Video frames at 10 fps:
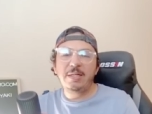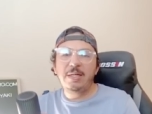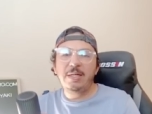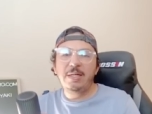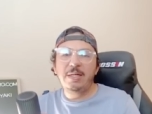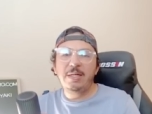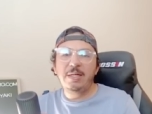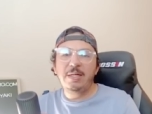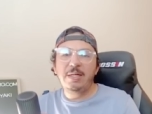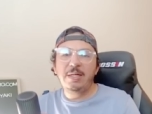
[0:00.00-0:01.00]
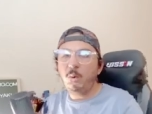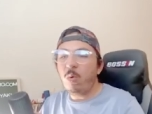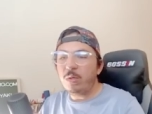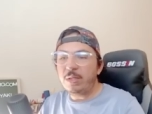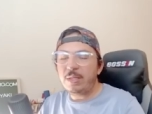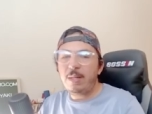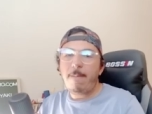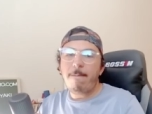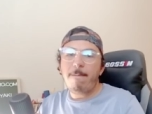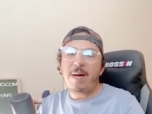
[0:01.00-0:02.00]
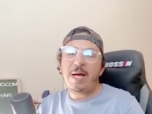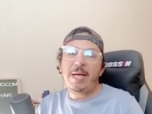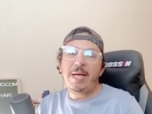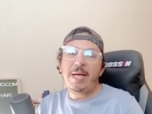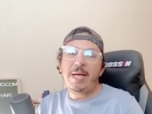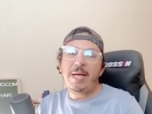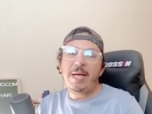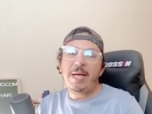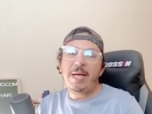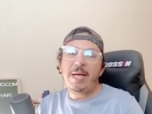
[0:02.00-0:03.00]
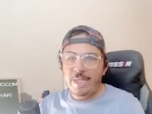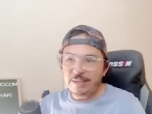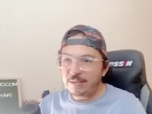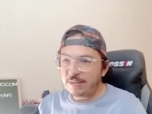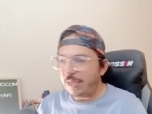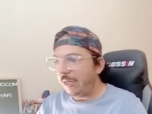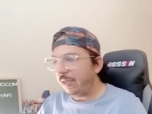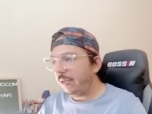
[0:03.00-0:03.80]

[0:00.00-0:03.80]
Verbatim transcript: as being owned by Los Valencia